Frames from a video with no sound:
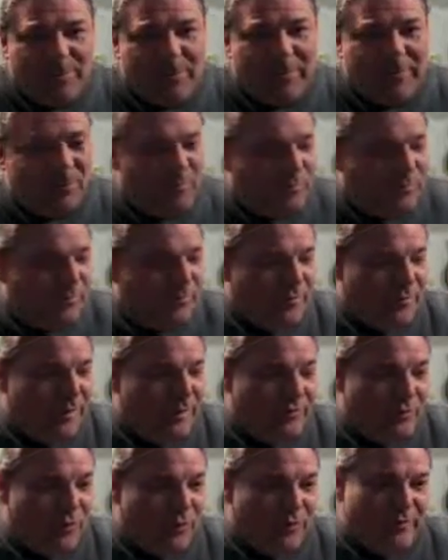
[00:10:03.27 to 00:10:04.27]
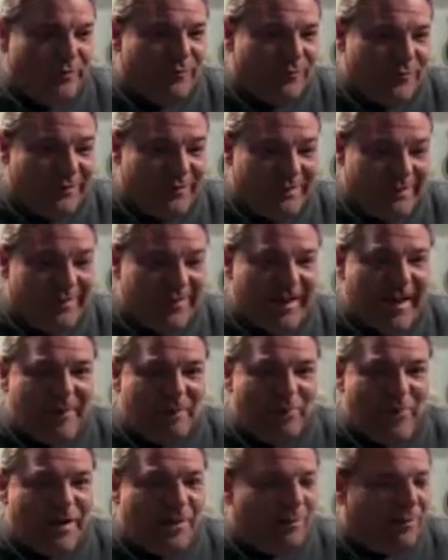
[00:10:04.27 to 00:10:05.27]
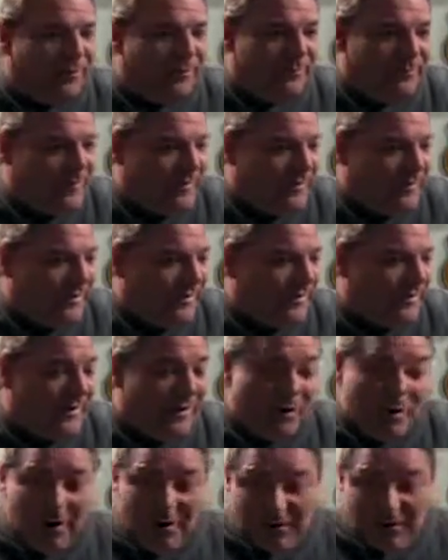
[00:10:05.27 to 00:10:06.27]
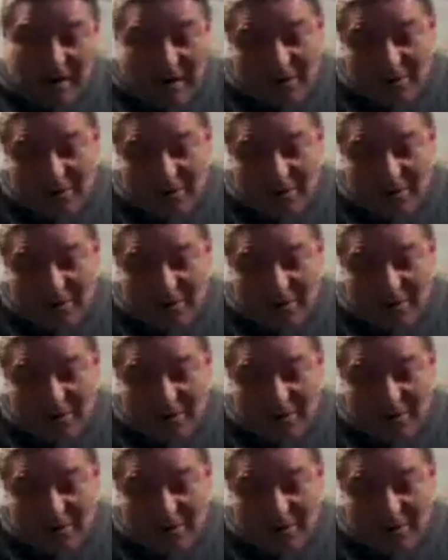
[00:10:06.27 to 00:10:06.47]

to see that problem. You know, I'll give you your money back.